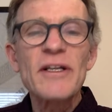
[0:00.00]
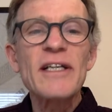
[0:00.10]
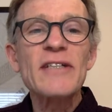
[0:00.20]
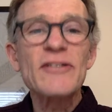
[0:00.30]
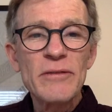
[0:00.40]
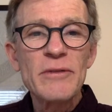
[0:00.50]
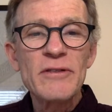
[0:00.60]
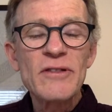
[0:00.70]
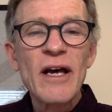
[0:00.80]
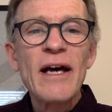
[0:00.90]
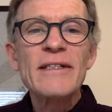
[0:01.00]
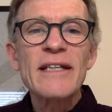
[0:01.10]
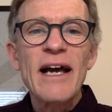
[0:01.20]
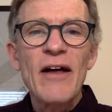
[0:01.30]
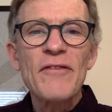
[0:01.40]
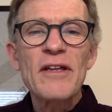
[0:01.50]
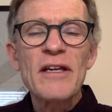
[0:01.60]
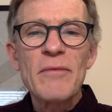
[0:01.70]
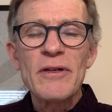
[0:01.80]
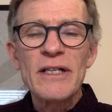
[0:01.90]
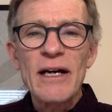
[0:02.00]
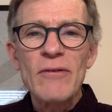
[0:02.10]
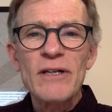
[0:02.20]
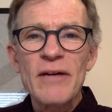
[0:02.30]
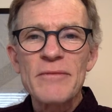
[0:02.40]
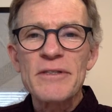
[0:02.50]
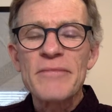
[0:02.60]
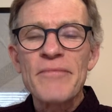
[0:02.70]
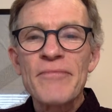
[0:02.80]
that contributes to healthy community outcomes.